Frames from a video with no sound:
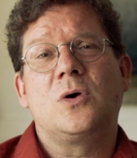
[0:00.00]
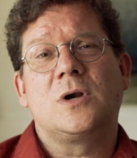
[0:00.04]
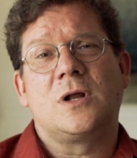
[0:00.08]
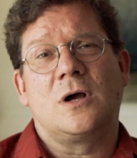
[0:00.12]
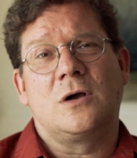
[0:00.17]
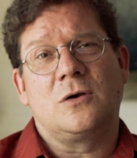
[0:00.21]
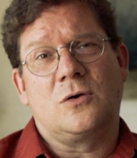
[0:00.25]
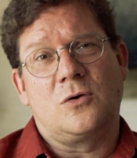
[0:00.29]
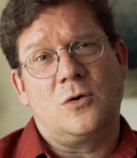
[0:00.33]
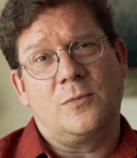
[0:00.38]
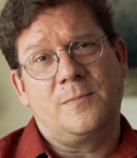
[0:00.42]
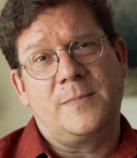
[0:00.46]

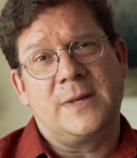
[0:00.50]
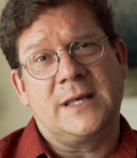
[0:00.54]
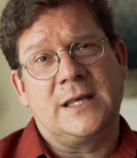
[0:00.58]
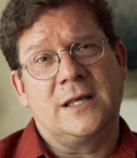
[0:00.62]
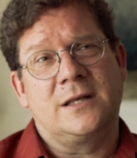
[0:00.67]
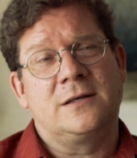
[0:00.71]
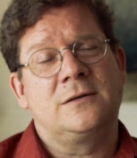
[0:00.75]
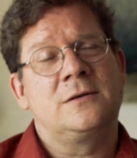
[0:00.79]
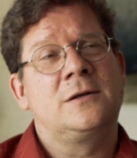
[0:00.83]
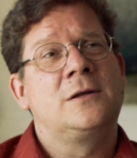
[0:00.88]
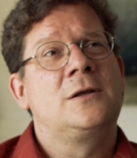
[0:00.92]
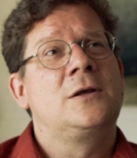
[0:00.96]
Uncle
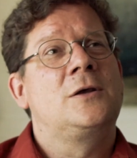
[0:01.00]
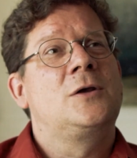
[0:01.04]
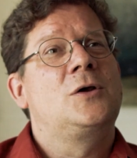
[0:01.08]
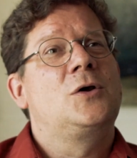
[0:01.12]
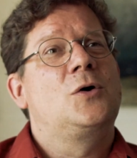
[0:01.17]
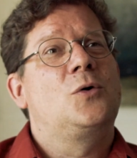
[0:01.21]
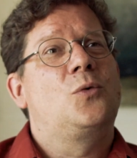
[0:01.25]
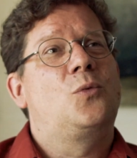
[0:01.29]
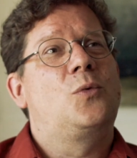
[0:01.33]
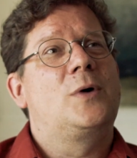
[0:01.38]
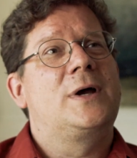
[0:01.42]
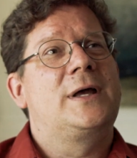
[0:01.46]
Ben
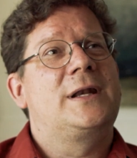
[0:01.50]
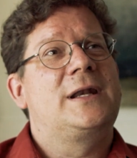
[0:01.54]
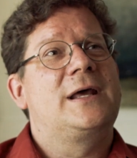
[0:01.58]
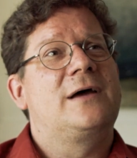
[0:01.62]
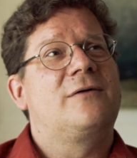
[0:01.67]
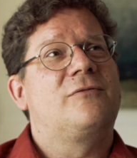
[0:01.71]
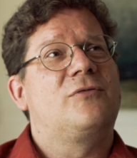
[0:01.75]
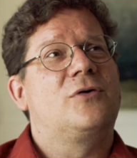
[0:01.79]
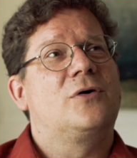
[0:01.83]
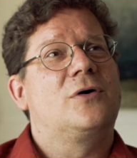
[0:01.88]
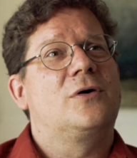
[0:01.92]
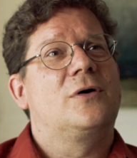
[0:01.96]

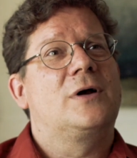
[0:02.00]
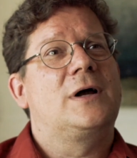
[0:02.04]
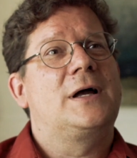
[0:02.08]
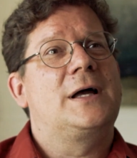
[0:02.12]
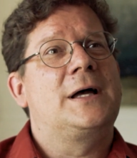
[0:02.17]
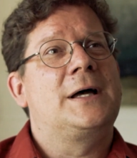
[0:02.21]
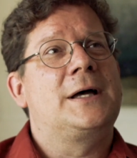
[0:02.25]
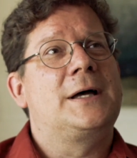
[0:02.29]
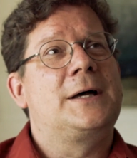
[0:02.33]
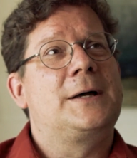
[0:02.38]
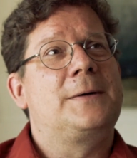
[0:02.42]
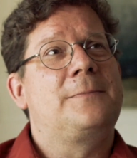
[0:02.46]

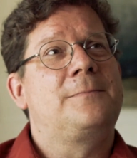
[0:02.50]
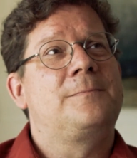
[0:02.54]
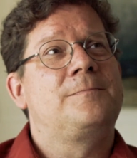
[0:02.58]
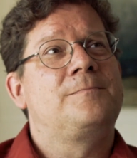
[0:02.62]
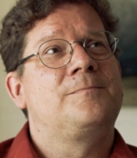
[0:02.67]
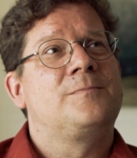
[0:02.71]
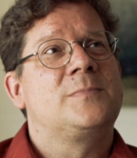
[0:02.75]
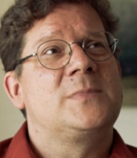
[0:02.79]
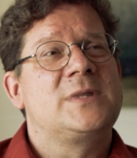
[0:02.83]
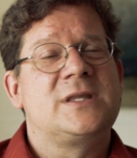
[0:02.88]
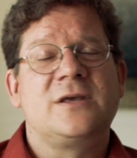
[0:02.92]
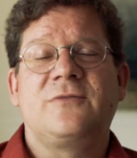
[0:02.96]
whenever
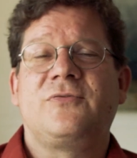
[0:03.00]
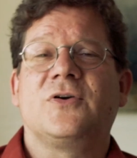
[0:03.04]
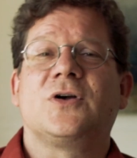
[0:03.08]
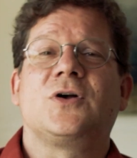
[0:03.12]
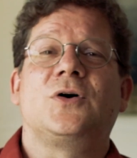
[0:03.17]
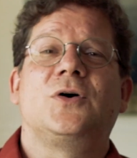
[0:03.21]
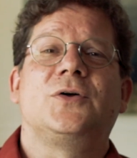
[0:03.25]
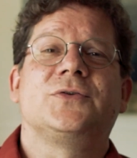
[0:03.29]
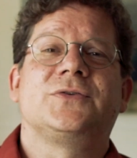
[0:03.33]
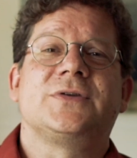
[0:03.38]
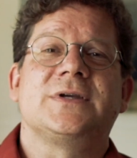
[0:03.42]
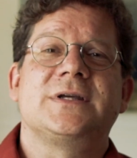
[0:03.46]

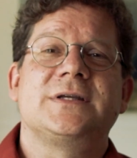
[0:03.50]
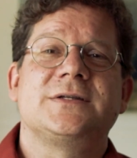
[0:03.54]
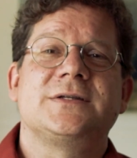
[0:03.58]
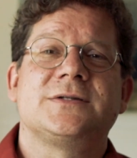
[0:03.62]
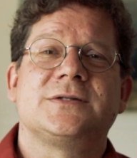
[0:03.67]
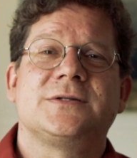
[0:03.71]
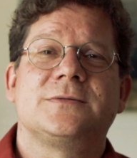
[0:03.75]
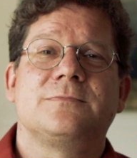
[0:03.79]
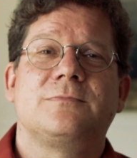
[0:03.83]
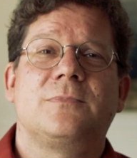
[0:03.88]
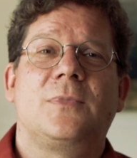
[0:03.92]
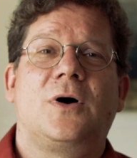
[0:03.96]

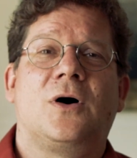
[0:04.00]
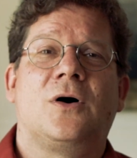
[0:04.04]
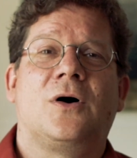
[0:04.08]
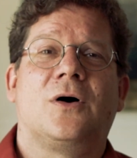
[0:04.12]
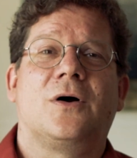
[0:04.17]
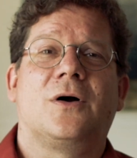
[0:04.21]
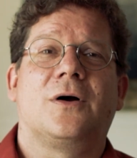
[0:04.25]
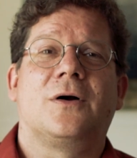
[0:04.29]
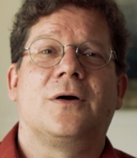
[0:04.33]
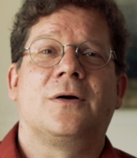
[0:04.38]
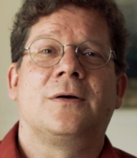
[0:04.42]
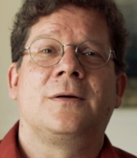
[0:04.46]
difficulties
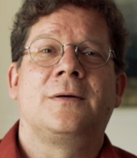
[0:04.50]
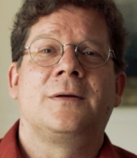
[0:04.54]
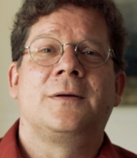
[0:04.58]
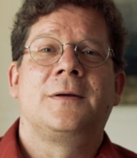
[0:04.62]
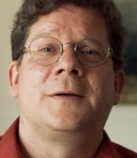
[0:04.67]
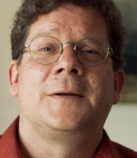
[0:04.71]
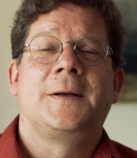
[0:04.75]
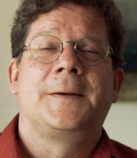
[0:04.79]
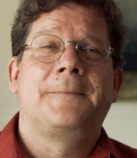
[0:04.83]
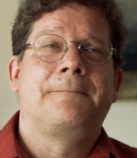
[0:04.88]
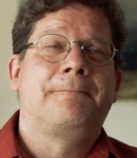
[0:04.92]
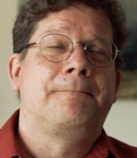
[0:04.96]
are
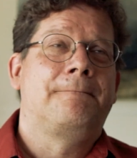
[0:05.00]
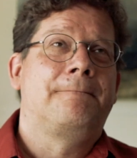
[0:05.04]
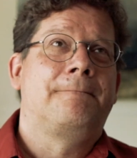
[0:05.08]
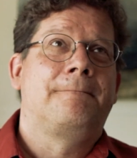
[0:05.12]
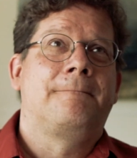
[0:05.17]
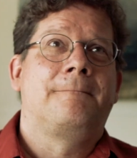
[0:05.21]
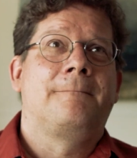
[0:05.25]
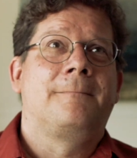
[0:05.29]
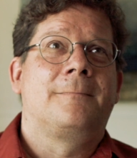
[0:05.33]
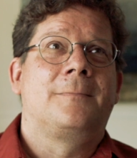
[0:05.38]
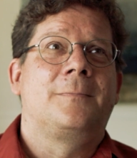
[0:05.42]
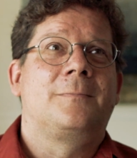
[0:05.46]

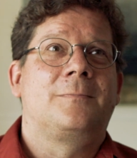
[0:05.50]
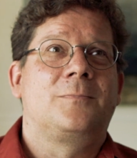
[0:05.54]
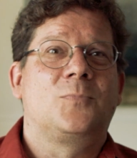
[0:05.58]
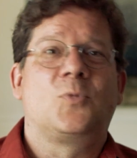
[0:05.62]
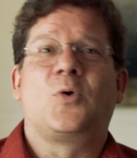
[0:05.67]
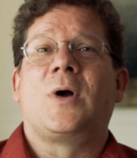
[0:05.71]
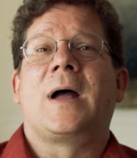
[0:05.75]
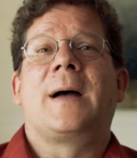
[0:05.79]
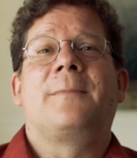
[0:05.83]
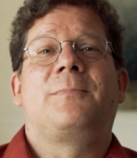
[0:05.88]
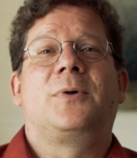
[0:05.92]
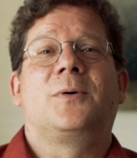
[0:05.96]

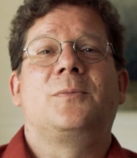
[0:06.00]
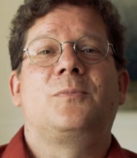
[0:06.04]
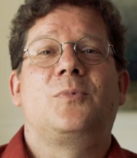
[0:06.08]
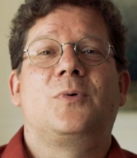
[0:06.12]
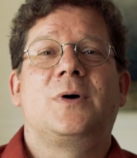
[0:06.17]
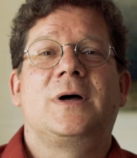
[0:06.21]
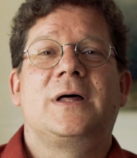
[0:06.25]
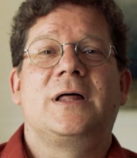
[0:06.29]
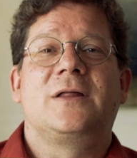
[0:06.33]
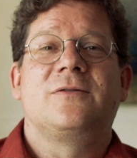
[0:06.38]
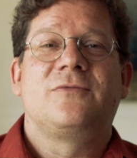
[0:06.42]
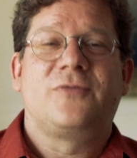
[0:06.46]
grappled
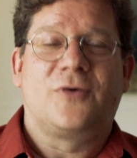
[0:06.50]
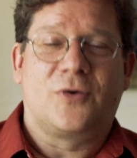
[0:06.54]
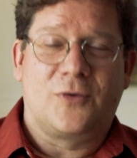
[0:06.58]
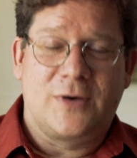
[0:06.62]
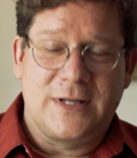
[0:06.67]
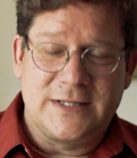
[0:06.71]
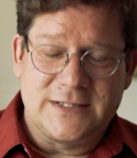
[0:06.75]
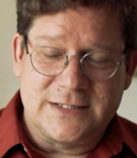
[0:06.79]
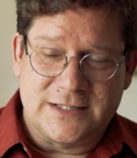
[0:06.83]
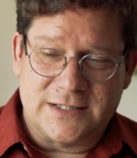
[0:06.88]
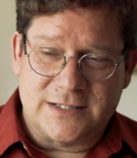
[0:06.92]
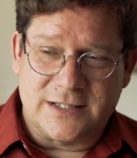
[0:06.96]
with. For
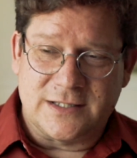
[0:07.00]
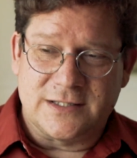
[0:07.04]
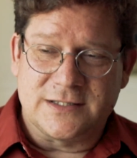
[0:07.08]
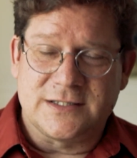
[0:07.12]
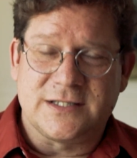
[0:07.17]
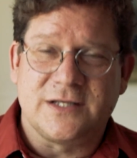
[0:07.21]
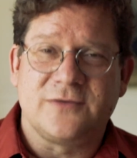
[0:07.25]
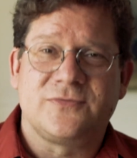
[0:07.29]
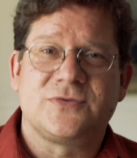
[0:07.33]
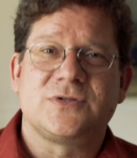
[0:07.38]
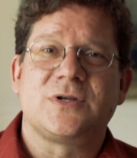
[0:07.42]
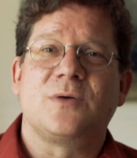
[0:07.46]
instance,
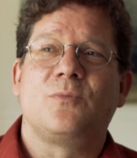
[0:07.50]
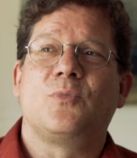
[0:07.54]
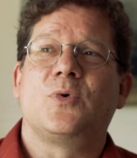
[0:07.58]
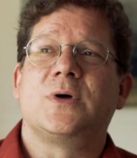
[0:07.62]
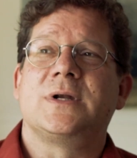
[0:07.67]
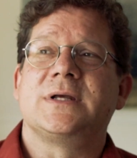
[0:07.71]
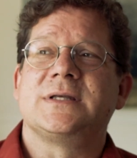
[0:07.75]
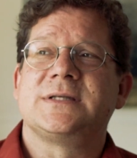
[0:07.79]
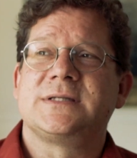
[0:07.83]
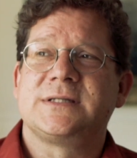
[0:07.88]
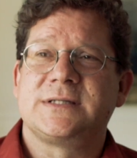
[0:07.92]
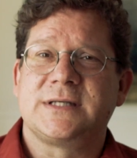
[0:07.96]
if someone
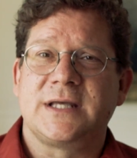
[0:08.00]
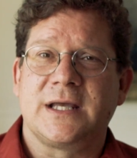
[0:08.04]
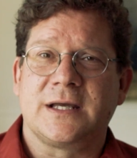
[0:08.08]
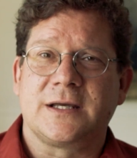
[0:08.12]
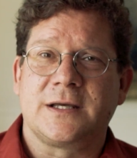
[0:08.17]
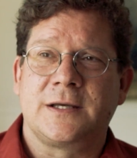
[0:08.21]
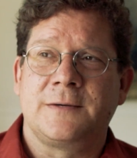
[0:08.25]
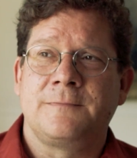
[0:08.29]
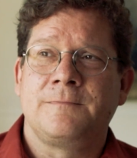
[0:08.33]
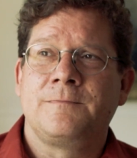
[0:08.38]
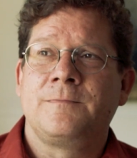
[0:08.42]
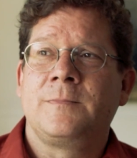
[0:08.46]
is
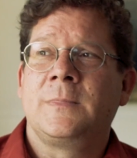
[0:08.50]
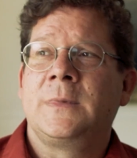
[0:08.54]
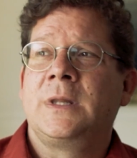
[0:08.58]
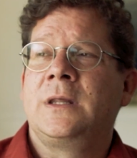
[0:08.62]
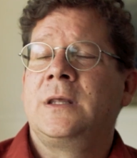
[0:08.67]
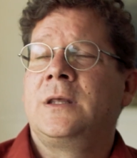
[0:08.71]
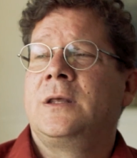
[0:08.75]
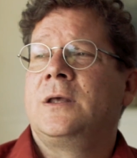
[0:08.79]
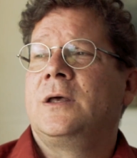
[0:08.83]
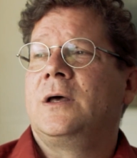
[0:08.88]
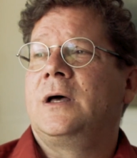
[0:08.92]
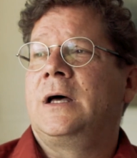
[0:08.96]
sick,
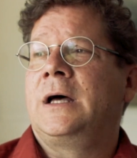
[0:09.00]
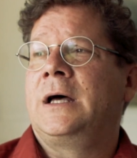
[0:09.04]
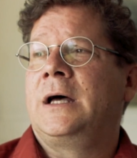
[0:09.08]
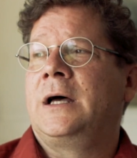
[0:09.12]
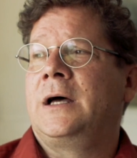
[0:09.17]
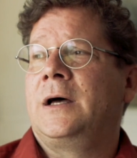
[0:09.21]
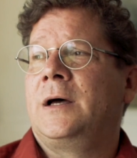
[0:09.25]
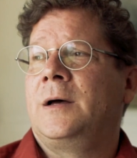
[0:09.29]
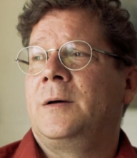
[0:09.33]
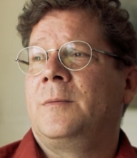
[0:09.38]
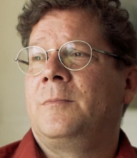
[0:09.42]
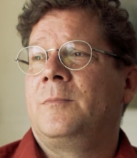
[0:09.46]

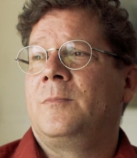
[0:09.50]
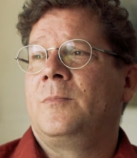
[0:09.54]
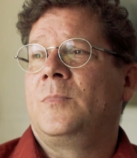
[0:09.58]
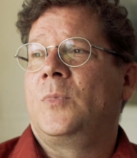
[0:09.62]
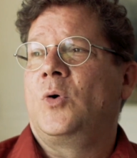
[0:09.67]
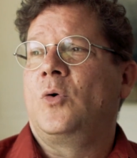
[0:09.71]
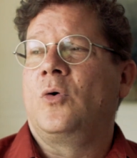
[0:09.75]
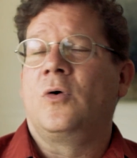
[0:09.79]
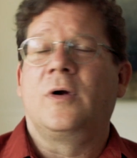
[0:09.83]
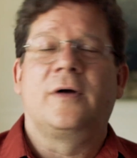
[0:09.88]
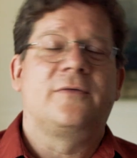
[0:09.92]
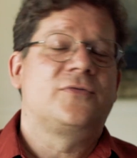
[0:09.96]

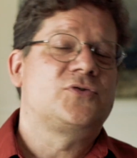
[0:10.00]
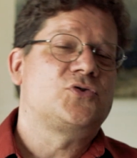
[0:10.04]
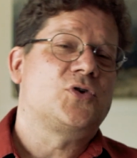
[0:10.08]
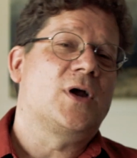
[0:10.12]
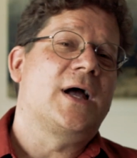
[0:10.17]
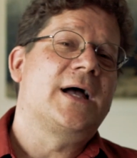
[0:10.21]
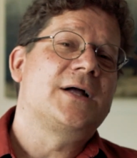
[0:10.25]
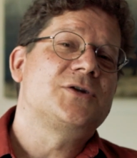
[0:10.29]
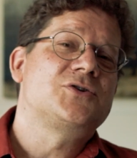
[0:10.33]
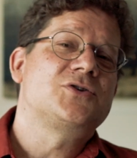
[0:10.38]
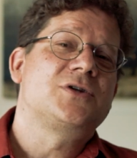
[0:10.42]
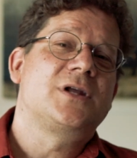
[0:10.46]
or if
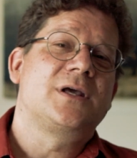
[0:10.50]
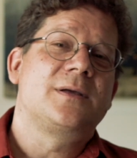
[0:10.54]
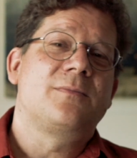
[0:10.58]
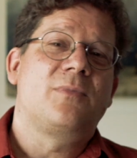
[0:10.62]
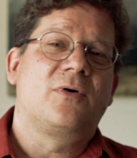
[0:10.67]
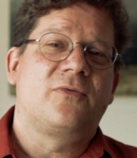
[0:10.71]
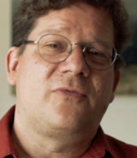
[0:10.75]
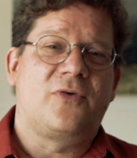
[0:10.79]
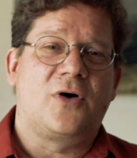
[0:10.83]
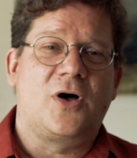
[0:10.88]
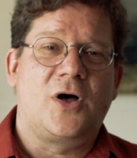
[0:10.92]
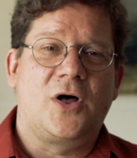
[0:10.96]
tragedy
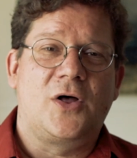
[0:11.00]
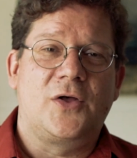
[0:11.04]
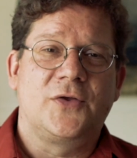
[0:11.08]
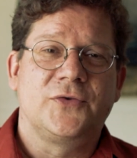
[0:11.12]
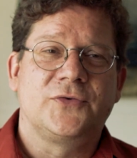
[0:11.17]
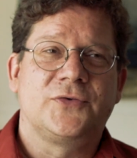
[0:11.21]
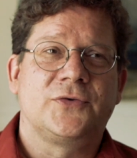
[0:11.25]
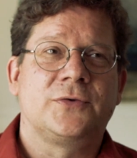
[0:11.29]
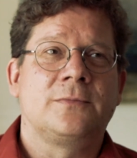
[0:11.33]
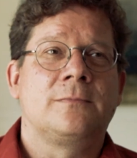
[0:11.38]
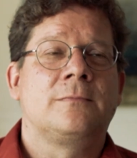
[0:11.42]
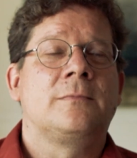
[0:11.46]

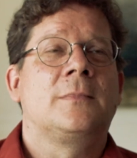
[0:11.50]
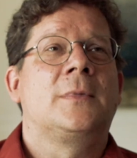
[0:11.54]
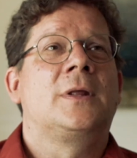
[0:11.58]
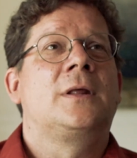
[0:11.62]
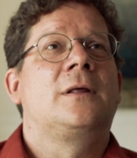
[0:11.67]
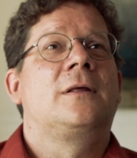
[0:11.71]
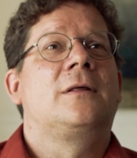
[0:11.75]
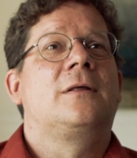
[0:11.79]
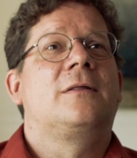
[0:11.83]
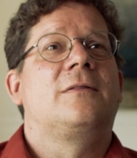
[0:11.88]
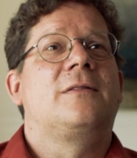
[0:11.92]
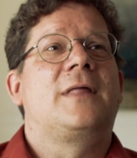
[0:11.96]
befalls,
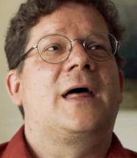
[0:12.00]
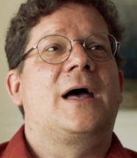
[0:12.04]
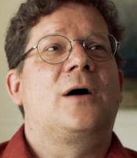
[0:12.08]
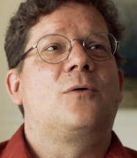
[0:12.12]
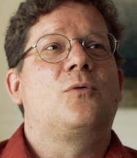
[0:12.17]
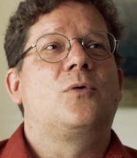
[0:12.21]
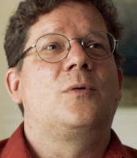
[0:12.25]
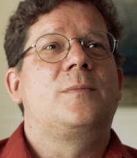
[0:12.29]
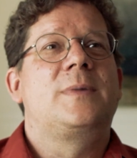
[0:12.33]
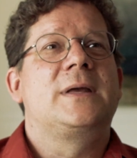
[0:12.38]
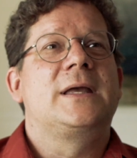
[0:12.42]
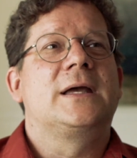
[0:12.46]
that
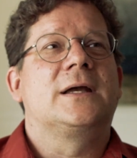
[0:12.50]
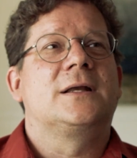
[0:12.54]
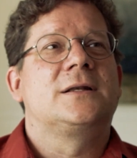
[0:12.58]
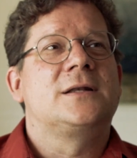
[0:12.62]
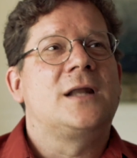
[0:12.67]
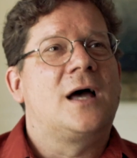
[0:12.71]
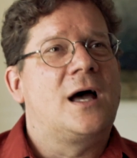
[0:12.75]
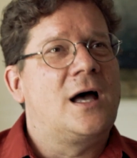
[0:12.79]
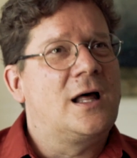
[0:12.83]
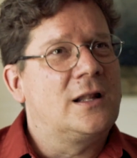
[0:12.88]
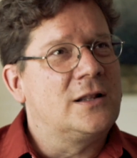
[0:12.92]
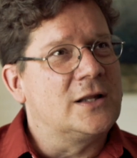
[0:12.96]
will be
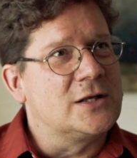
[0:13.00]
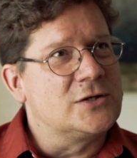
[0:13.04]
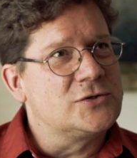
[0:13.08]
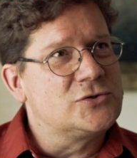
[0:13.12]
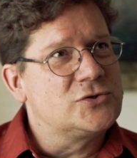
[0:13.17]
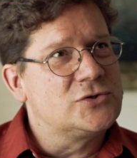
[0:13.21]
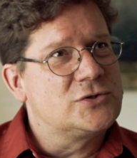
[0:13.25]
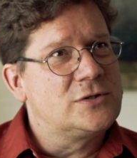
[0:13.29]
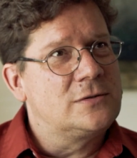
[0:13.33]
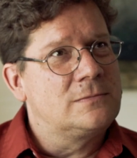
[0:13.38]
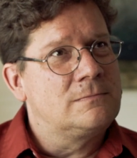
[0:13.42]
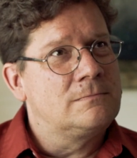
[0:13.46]

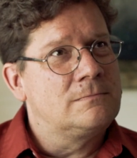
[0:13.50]
acknowledged.